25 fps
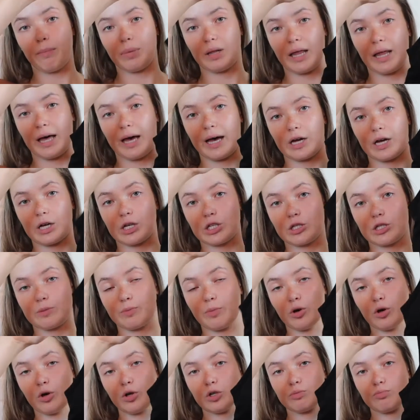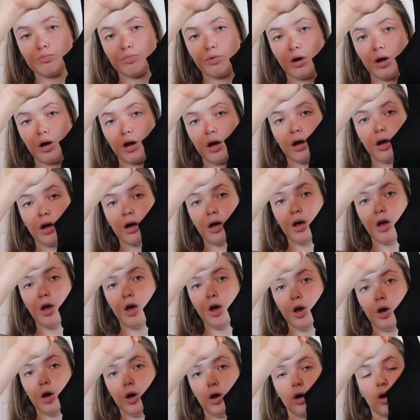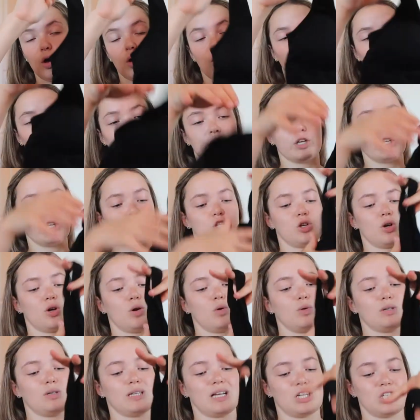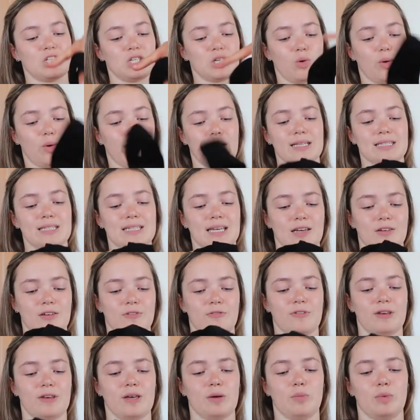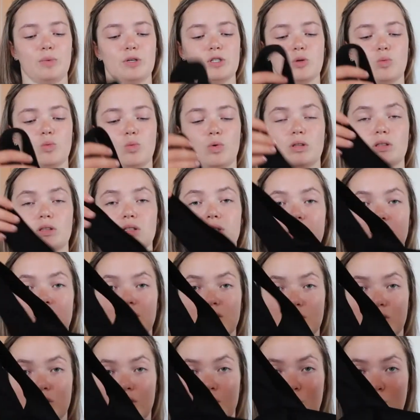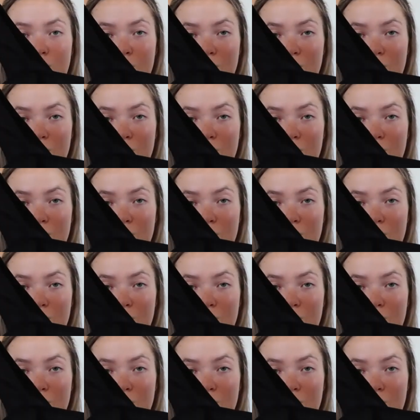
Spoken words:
black sports bra, which was actually quite tight fitting, which I wanted,